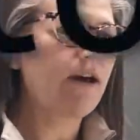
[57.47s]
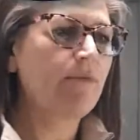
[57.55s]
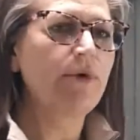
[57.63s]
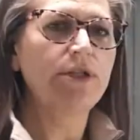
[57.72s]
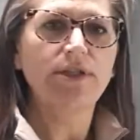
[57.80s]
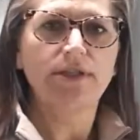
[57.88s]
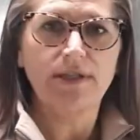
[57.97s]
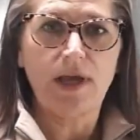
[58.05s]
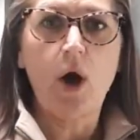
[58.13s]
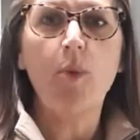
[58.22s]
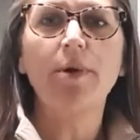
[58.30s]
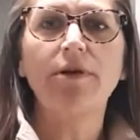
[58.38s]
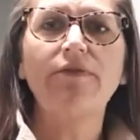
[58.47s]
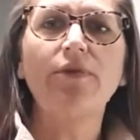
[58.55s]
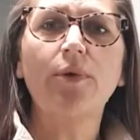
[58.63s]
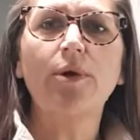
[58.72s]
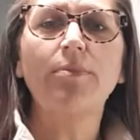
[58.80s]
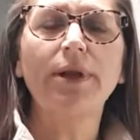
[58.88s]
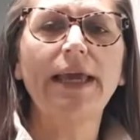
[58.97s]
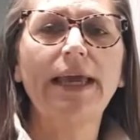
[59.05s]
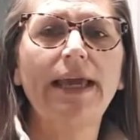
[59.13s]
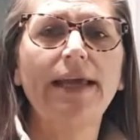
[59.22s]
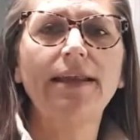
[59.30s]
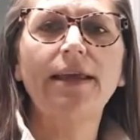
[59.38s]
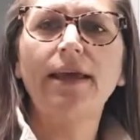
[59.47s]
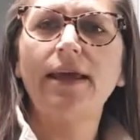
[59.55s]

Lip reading: which is the open floor plan,